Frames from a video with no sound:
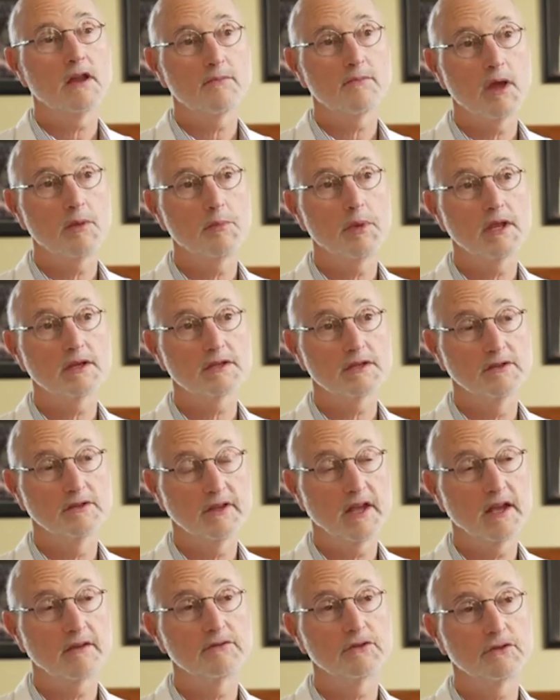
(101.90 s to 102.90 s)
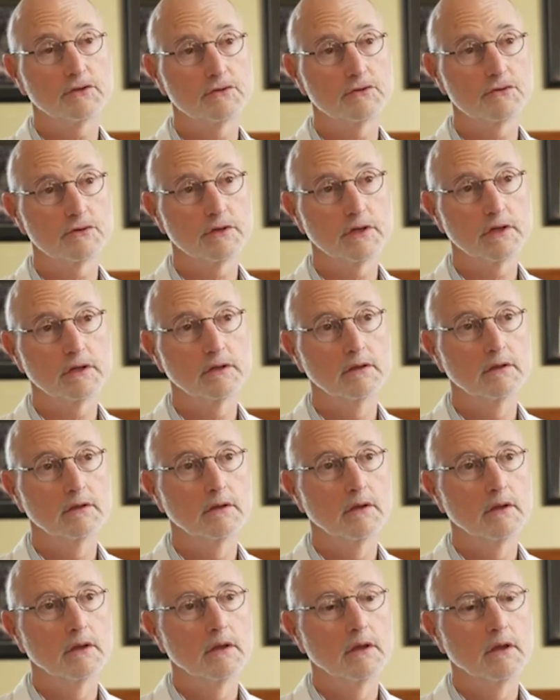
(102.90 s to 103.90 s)
of my patients have surgery,
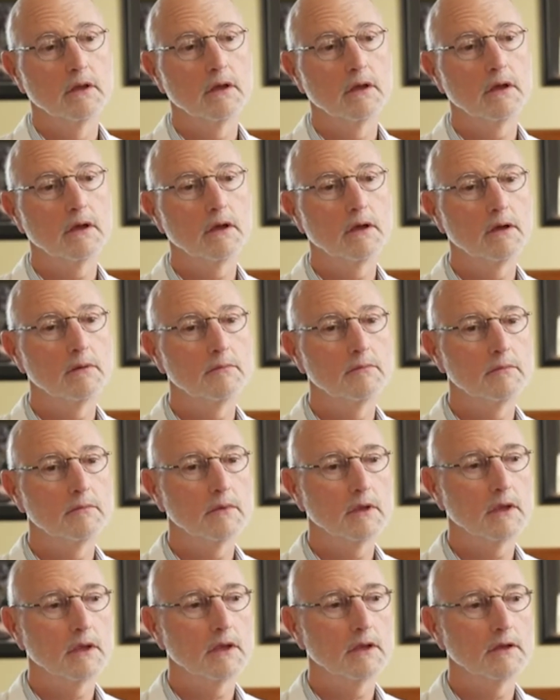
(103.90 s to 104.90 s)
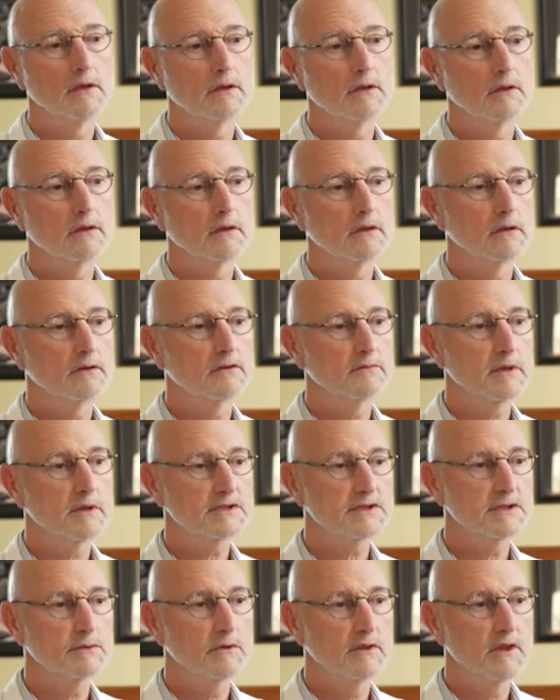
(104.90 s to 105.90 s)
and
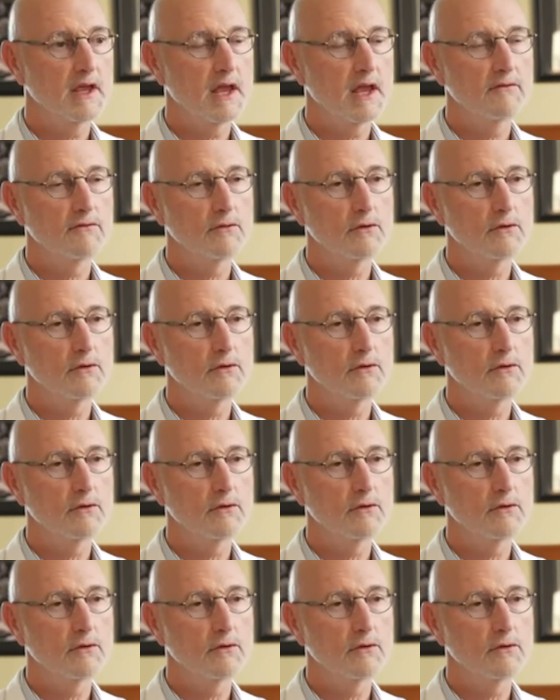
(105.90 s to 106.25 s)
especially when they have